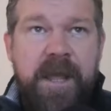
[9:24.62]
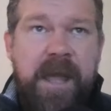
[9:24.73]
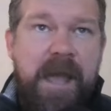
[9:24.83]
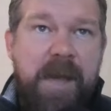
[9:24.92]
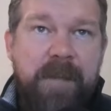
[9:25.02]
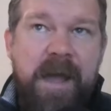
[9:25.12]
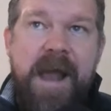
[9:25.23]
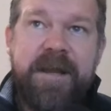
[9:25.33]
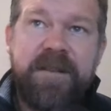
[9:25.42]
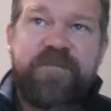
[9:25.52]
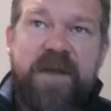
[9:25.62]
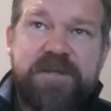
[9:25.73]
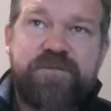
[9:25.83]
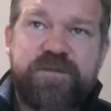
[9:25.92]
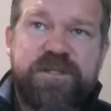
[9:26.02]
Um, and in the
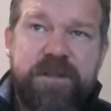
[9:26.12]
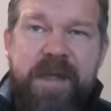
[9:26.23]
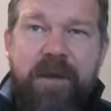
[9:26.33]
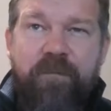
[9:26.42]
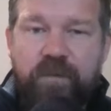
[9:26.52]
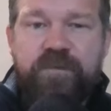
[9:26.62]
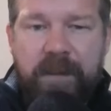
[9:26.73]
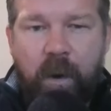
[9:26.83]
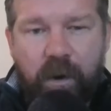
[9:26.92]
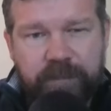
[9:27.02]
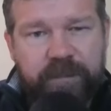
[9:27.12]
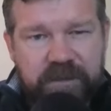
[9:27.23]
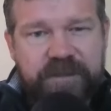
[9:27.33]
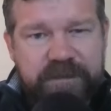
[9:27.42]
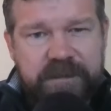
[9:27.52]
financial system, that real-time
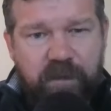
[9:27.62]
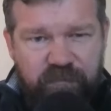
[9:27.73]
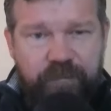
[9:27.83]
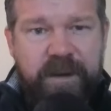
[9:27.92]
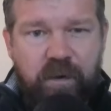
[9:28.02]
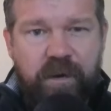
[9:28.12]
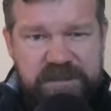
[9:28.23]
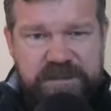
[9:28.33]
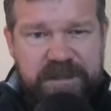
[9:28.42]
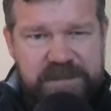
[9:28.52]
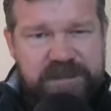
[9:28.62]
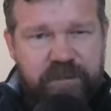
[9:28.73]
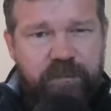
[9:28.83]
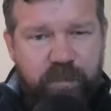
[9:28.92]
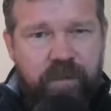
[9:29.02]
auditability of Bitcoin is, a, is
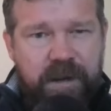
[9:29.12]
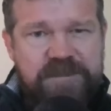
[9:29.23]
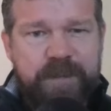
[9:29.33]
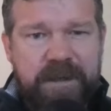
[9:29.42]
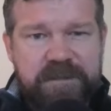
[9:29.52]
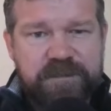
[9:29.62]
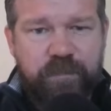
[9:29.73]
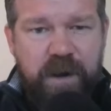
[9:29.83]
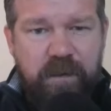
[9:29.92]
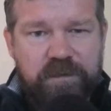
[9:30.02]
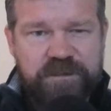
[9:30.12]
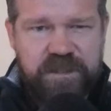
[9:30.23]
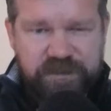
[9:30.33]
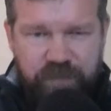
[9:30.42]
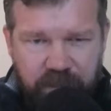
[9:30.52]
an important aspect as well, because
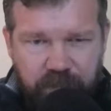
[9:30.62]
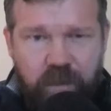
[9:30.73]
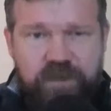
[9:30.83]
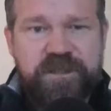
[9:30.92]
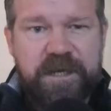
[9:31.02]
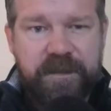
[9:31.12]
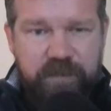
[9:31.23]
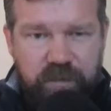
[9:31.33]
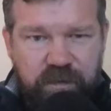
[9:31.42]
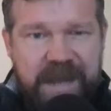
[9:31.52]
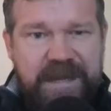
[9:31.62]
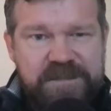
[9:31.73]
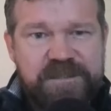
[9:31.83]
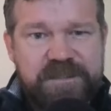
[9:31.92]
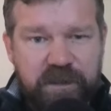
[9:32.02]
it is on the blockchain. You can
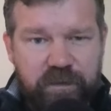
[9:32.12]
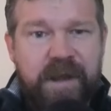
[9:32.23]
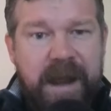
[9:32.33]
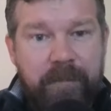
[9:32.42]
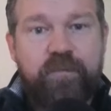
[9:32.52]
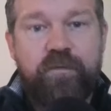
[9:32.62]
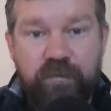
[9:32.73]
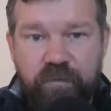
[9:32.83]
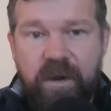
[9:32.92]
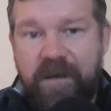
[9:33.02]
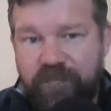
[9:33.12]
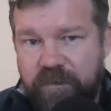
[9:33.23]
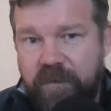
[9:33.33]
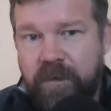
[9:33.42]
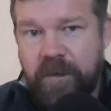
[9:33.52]
see it. You can prove you have
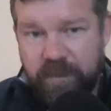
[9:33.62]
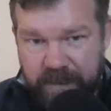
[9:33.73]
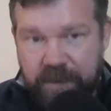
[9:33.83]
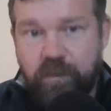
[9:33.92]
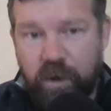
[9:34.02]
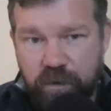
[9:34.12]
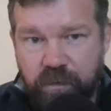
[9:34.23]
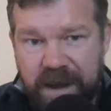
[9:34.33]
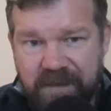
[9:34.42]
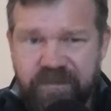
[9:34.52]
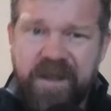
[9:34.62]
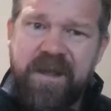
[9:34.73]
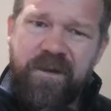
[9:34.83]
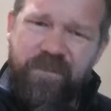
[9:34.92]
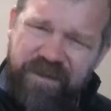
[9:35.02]
the, the Bitcoin you have.
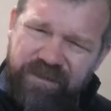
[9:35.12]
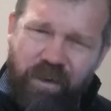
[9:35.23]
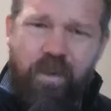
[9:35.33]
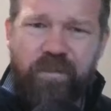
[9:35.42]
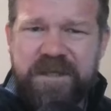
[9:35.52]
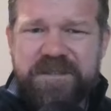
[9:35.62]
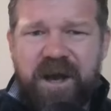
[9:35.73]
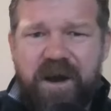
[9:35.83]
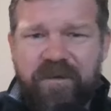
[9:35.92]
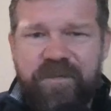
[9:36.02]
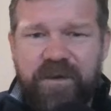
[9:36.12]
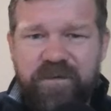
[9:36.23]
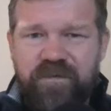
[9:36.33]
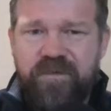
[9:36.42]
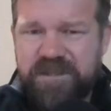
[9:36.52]
With gold, that's a harder thing
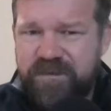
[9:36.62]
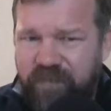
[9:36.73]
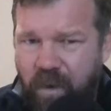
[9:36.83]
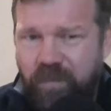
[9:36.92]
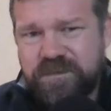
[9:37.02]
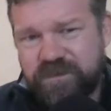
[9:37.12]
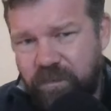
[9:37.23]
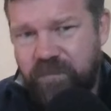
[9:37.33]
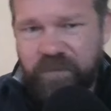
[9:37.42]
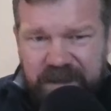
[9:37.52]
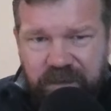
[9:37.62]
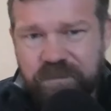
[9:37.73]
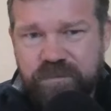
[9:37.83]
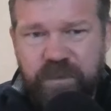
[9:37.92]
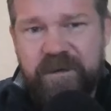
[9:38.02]
to do. It's in vaults. No one really
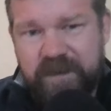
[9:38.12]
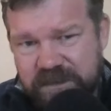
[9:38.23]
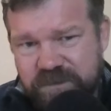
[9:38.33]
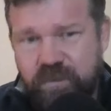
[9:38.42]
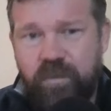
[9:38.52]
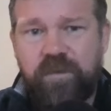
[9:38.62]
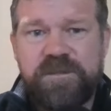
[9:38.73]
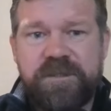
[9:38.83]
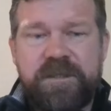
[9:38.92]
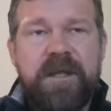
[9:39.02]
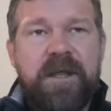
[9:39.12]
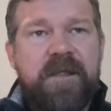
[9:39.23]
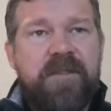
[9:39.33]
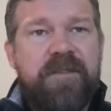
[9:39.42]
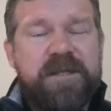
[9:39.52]
knows where it is, who owns it,
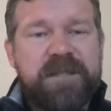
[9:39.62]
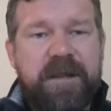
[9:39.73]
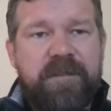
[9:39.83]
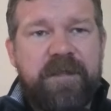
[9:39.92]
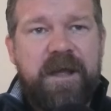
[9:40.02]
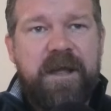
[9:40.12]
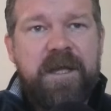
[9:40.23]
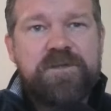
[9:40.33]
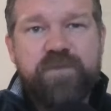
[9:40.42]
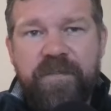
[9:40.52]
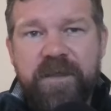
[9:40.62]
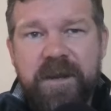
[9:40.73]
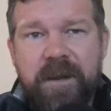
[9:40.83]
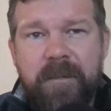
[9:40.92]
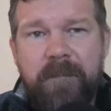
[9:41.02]
things like that. So I
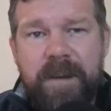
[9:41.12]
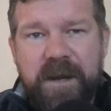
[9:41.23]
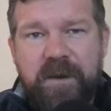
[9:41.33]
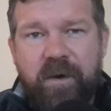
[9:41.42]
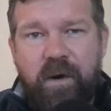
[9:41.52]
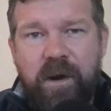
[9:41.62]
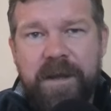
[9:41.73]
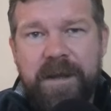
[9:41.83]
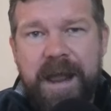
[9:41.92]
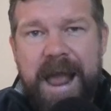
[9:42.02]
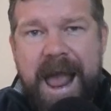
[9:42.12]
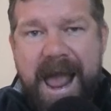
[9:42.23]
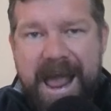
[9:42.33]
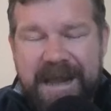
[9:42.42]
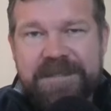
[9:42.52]
think Bitcoin
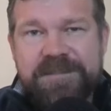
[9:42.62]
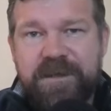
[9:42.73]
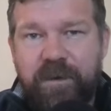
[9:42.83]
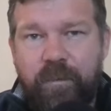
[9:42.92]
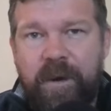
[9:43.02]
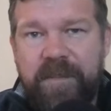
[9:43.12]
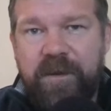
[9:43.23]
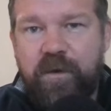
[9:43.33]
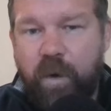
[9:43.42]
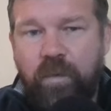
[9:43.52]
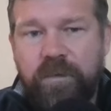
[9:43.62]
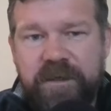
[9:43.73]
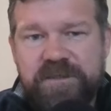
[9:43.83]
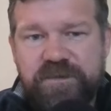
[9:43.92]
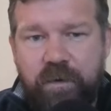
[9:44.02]
acts in a way that gold
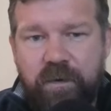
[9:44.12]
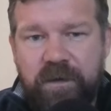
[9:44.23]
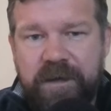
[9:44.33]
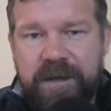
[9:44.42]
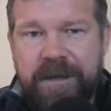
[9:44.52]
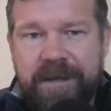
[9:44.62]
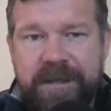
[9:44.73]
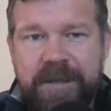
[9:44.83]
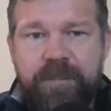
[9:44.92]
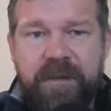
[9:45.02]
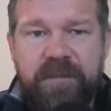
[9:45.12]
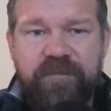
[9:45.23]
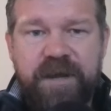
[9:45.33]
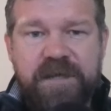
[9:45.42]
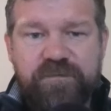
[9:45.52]
did historically in keeping the
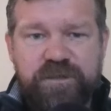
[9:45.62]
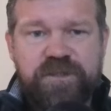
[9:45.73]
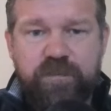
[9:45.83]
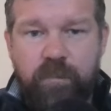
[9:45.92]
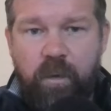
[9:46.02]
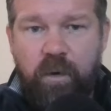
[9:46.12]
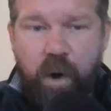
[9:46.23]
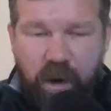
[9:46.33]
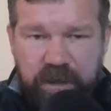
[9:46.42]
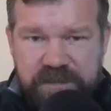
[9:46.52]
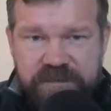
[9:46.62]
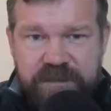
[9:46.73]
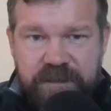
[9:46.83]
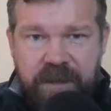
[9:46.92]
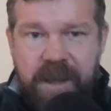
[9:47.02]
financial system more
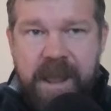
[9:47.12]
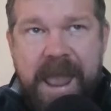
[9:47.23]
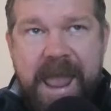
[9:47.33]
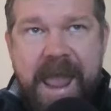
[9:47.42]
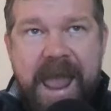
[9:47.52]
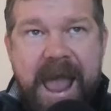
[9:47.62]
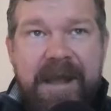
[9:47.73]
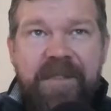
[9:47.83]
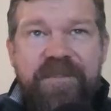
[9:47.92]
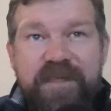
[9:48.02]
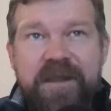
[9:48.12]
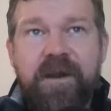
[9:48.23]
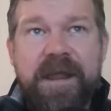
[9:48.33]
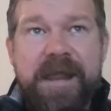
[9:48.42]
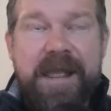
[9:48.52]
honest. Uh, and I
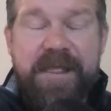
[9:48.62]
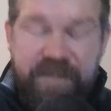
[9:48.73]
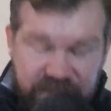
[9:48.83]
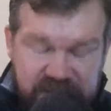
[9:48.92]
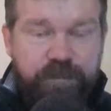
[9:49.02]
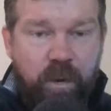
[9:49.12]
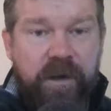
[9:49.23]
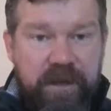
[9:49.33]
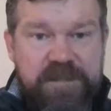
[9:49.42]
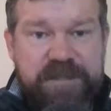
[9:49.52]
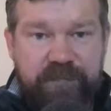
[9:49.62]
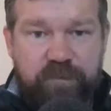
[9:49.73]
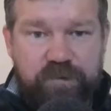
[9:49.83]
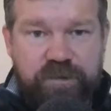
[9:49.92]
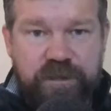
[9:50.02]
think at this point in its
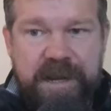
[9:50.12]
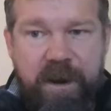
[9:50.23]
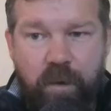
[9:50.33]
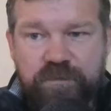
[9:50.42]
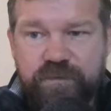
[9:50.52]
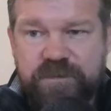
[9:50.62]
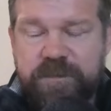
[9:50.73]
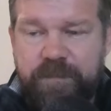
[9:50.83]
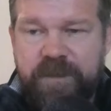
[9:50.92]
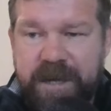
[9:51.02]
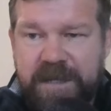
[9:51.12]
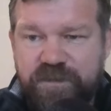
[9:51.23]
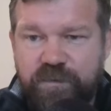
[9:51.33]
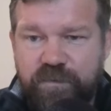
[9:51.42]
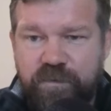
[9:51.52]
evolution, it also has the
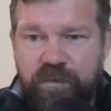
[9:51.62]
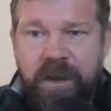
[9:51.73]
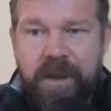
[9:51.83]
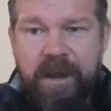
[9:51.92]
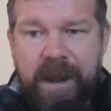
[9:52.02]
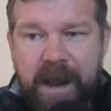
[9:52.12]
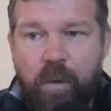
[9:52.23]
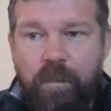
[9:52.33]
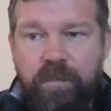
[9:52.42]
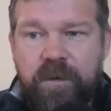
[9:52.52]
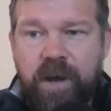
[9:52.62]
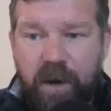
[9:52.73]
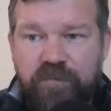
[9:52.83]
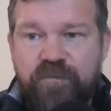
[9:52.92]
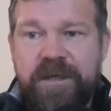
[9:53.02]
potential to help
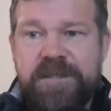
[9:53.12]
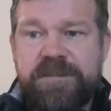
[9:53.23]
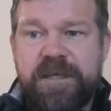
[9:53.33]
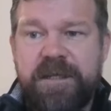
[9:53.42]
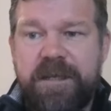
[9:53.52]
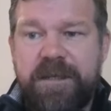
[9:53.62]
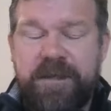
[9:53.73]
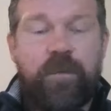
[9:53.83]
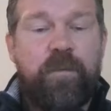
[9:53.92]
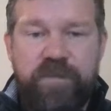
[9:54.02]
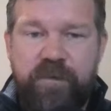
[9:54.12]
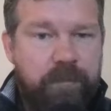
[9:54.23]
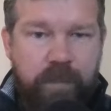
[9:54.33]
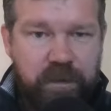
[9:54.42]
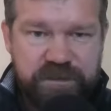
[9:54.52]
countries deal with their
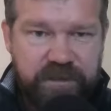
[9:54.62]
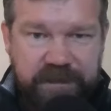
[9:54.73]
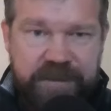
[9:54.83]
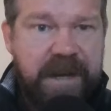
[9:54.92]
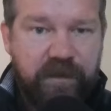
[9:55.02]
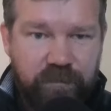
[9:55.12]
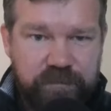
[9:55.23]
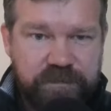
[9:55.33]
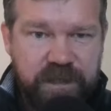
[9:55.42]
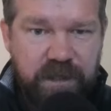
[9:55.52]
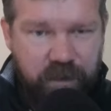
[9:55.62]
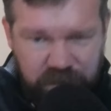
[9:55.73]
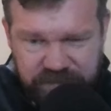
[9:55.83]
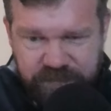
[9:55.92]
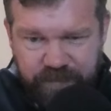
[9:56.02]
burgeoning debt loads,
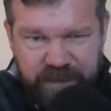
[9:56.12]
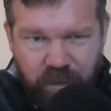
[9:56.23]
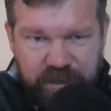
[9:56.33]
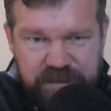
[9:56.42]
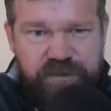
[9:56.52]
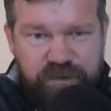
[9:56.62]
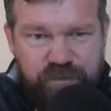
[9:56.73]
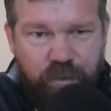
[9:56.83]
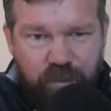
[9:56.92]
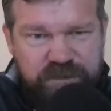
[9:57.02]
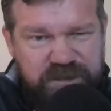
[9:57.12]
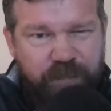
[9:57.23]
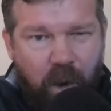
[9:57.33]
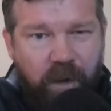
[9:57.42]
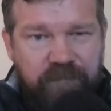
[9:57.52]
because Bitcoin is so
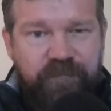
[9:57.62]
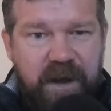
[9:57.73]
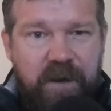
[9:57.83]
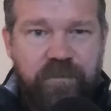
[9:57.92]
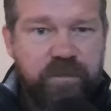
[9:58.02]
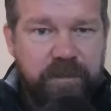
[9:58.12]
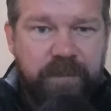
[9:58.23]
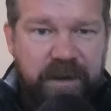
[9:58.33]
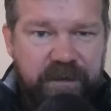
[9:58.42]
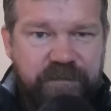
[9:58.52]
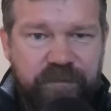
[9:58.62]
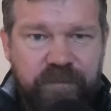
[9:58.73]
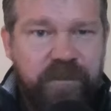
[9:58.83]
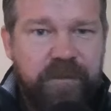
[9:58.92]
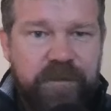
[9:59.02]
small in value compared to,
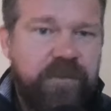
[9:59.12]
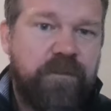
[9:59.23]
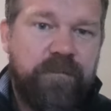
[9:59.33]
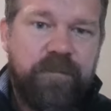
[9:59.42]
you know,